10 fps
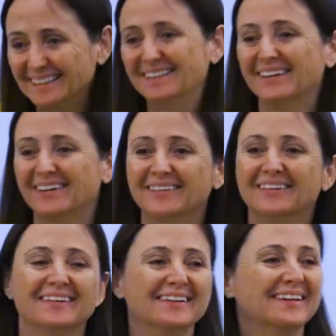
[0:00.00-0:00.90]
You know,
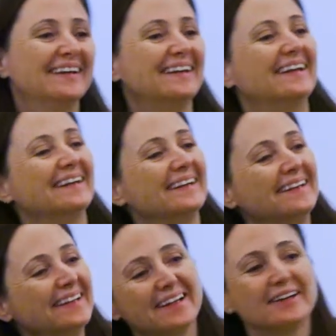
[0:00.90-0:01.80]
it
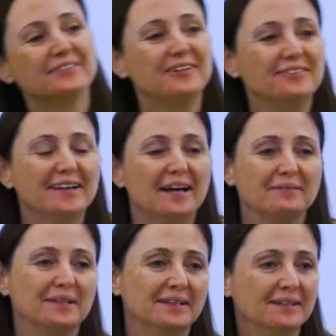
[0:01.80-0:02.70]
can fall flat,
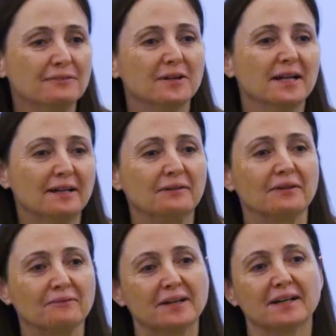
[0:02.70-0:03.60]
but you know, what did I
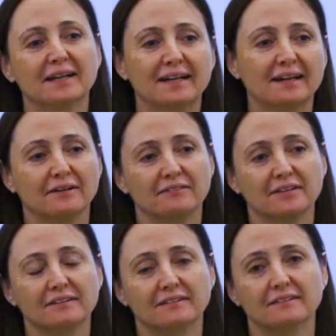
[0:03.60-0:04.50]
learn? What did I get out of it?